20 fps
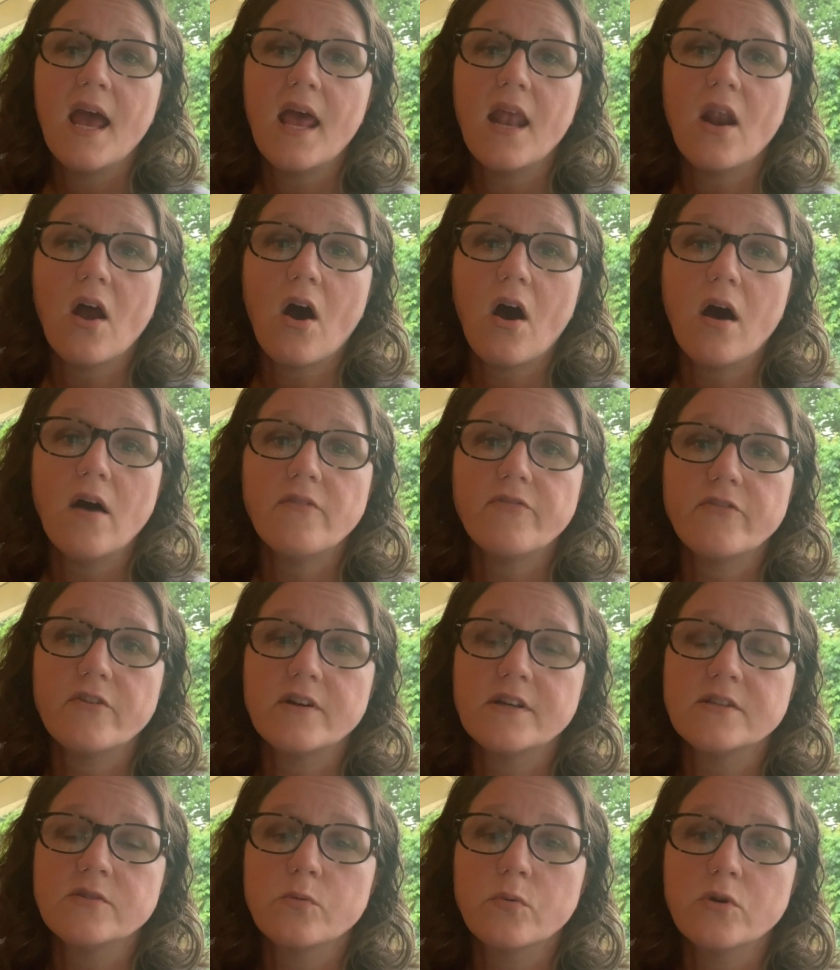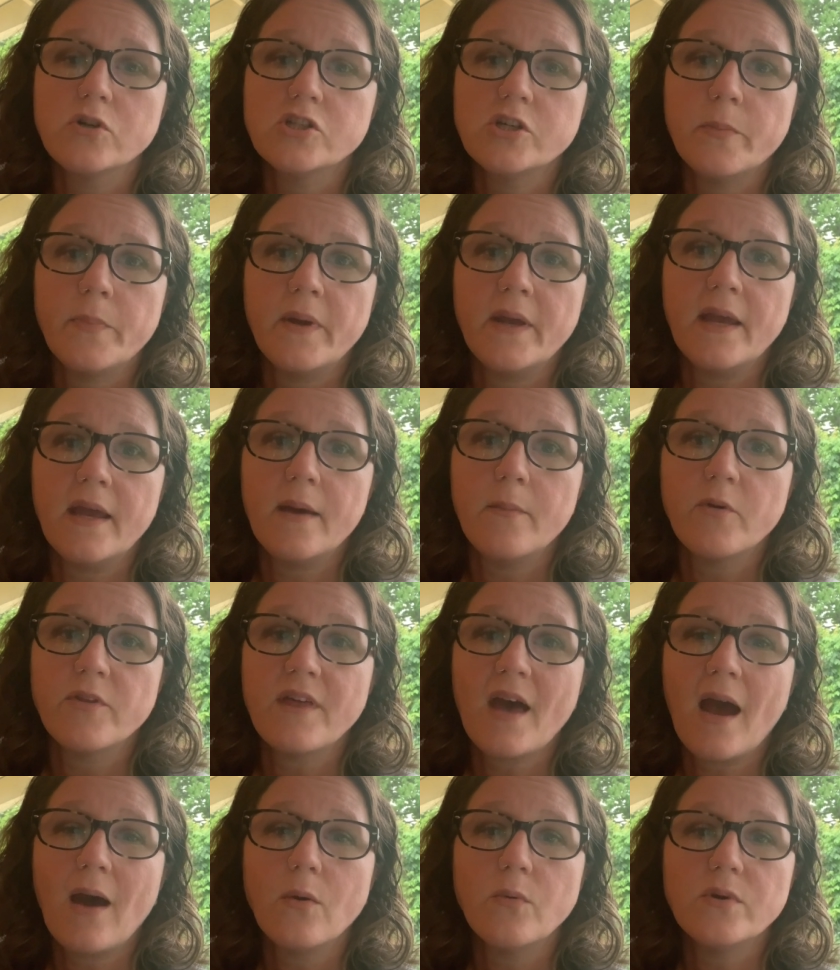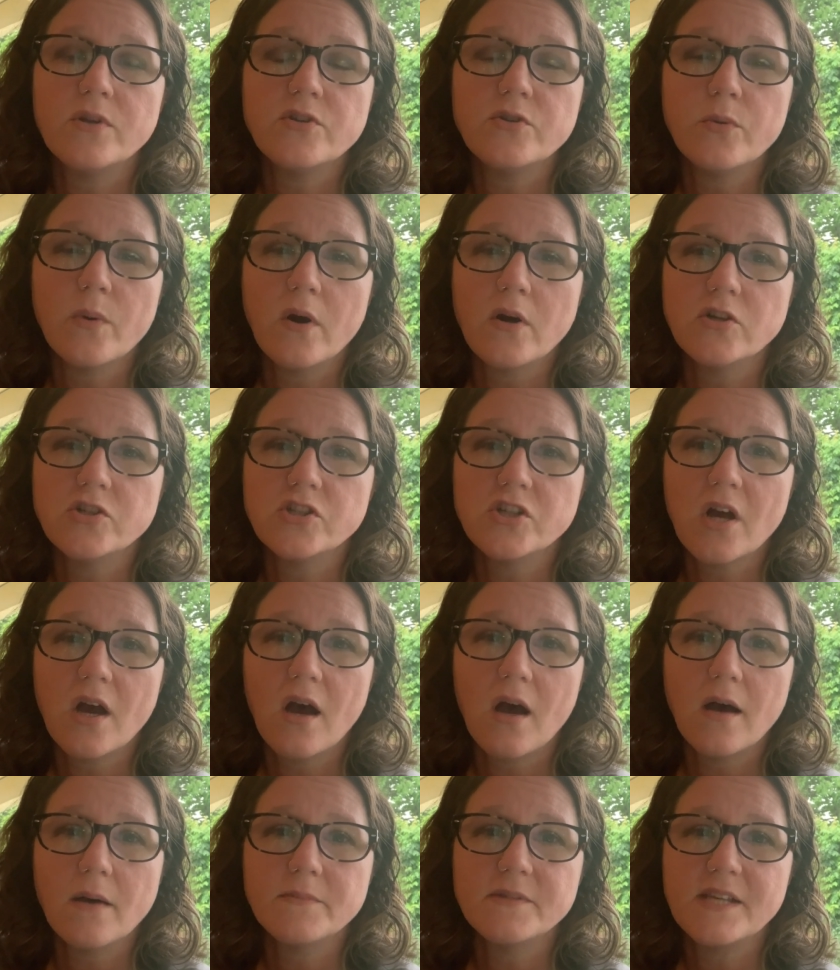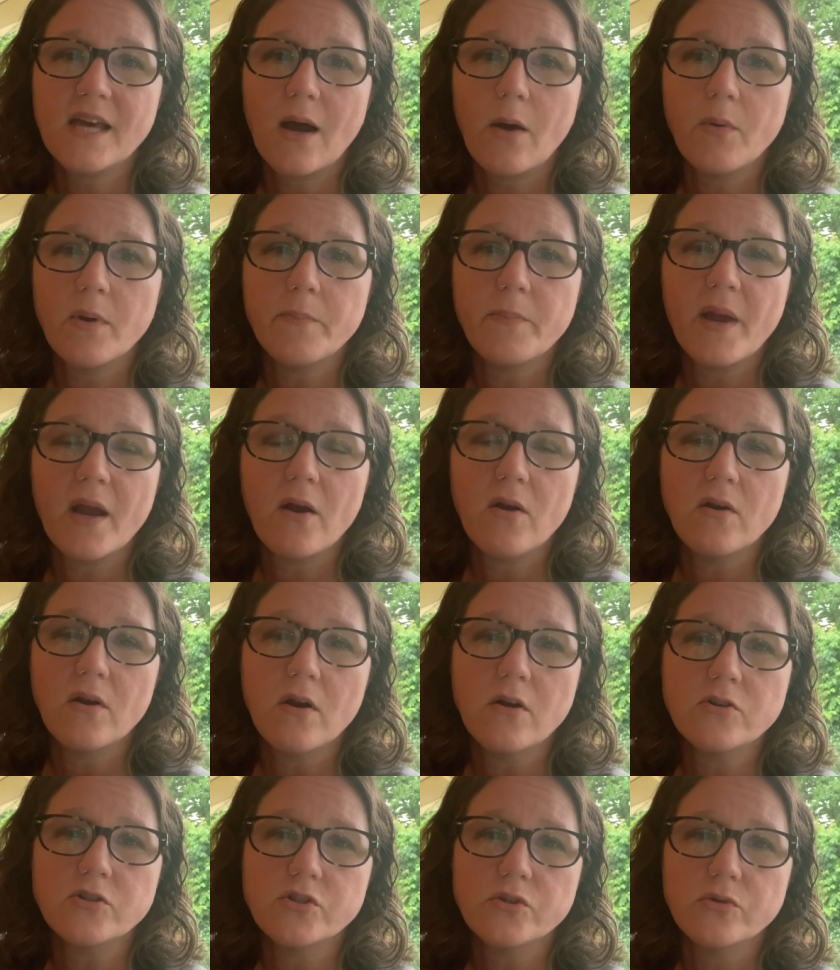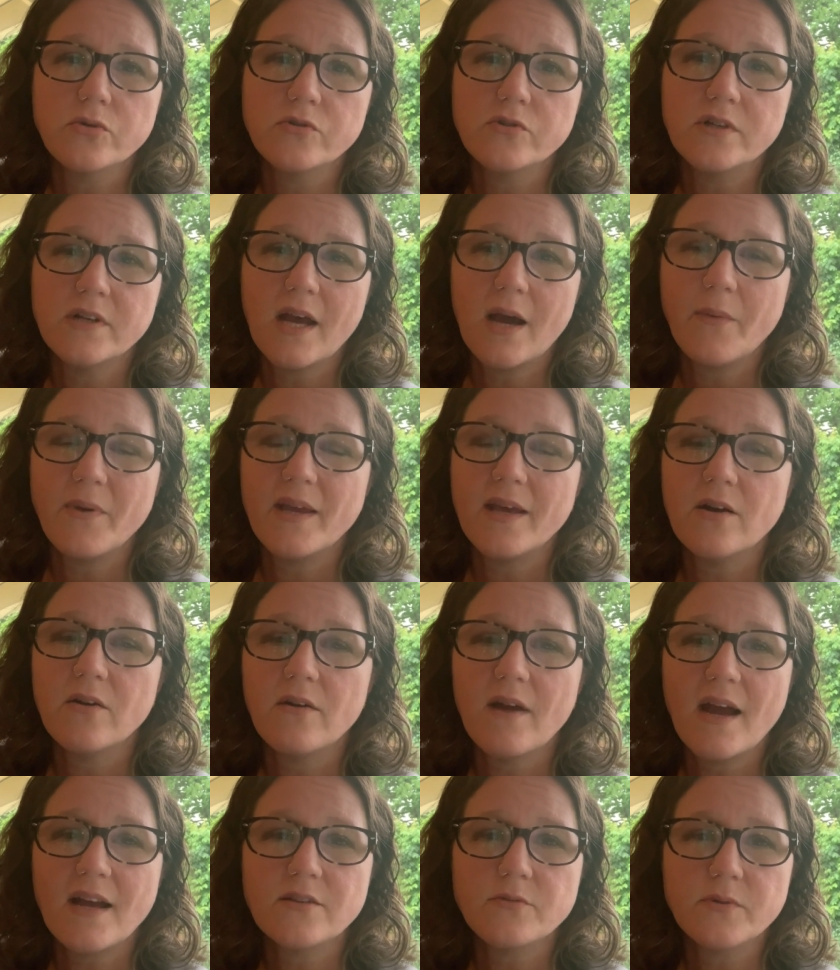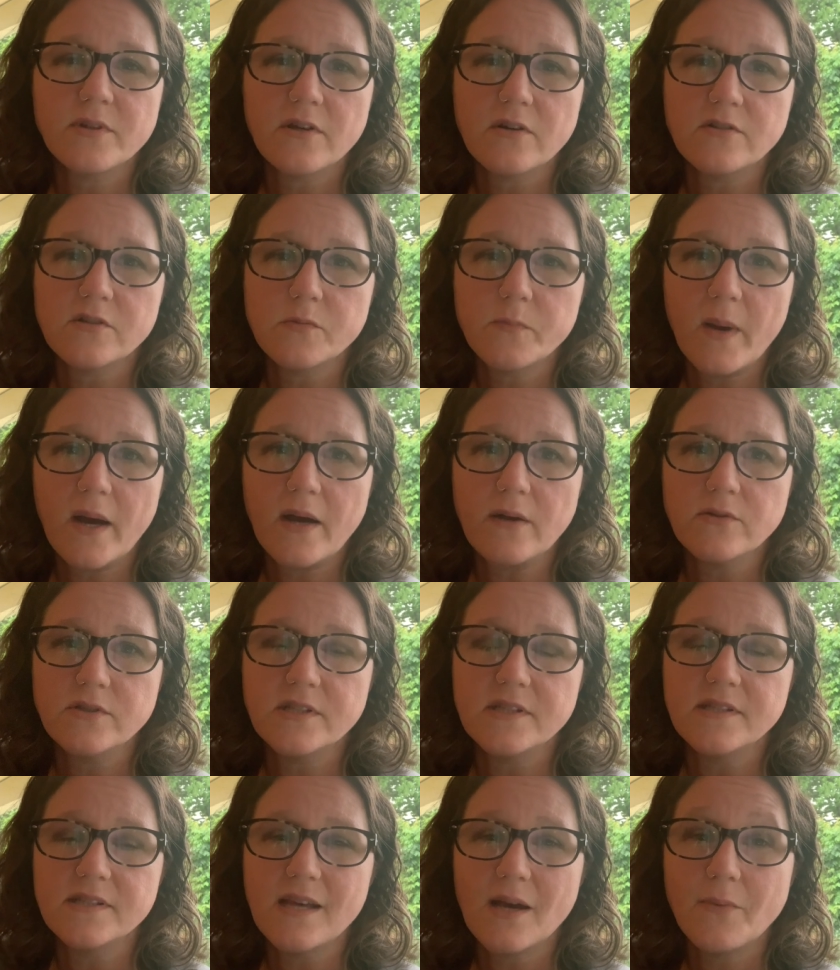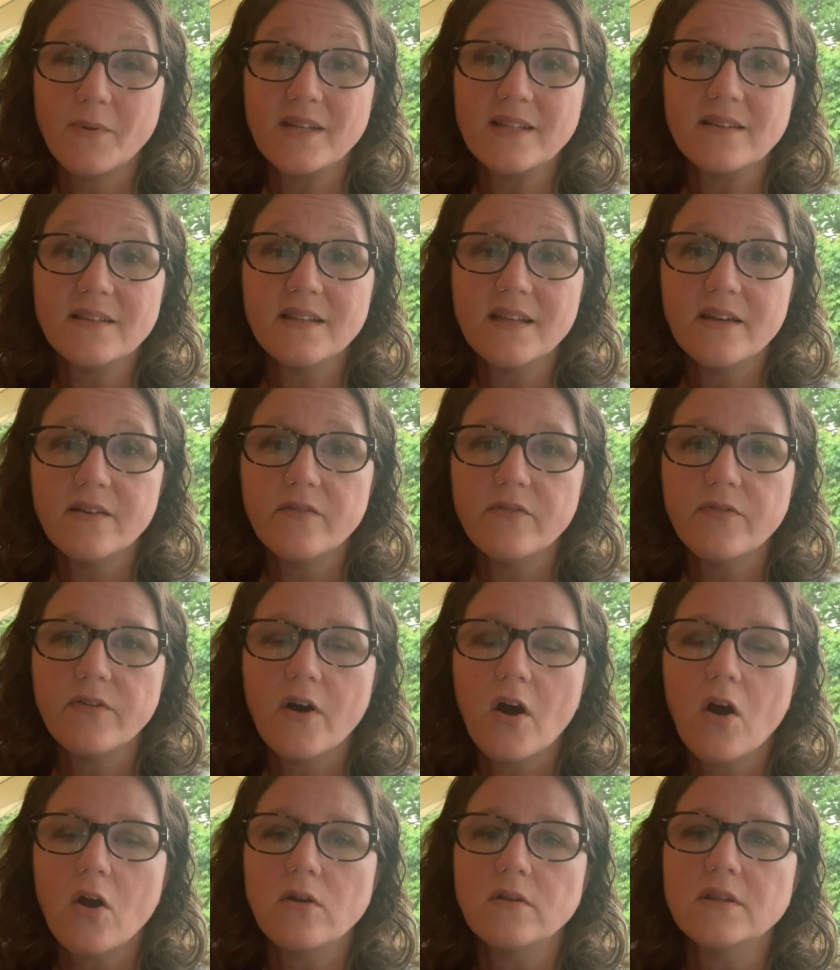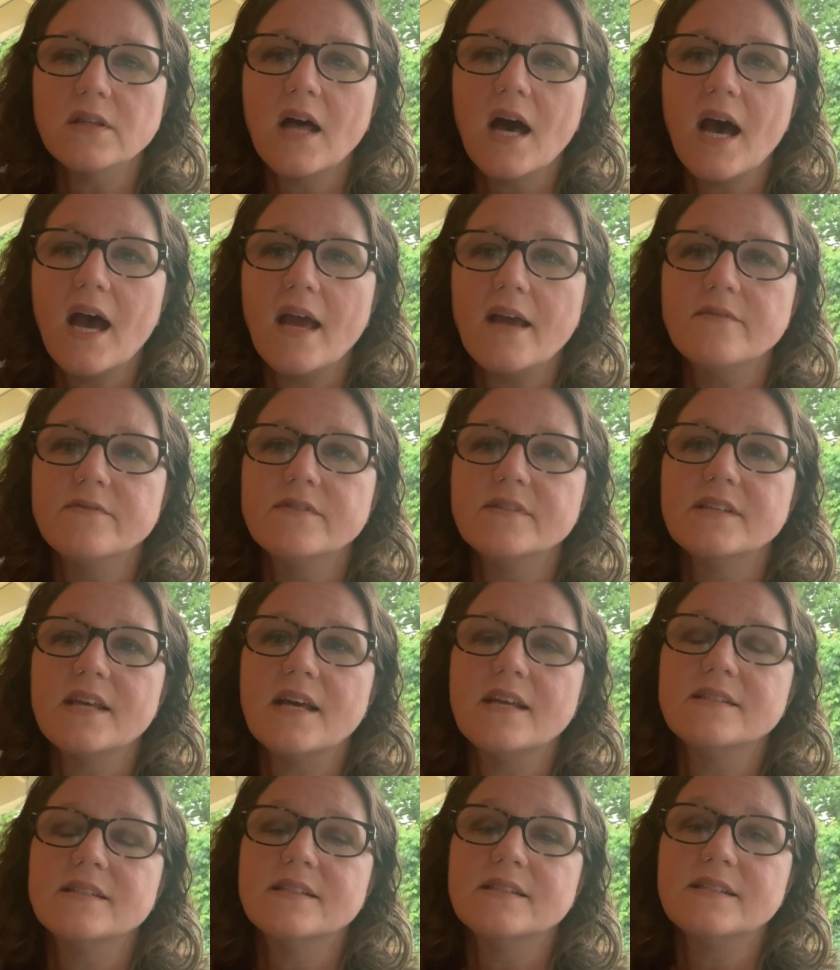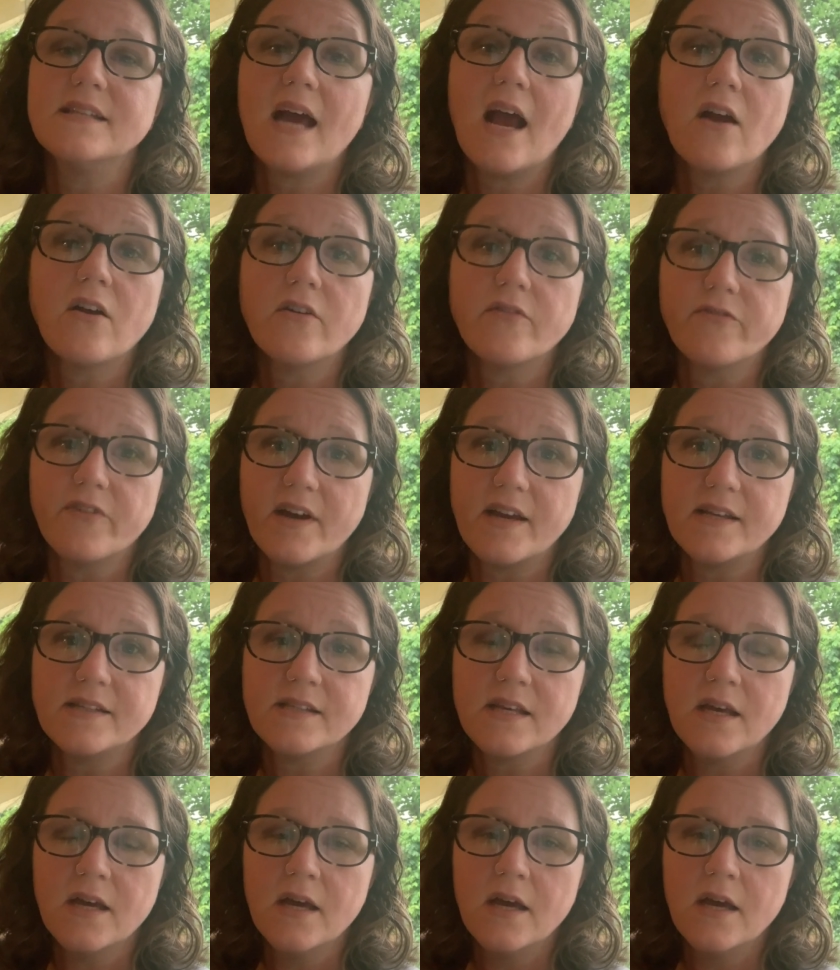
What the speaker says: and offerings, worshiping Him with how we do our jobs, how we parent our children, how we interact with our spouses, how we live our lives as a sacrifice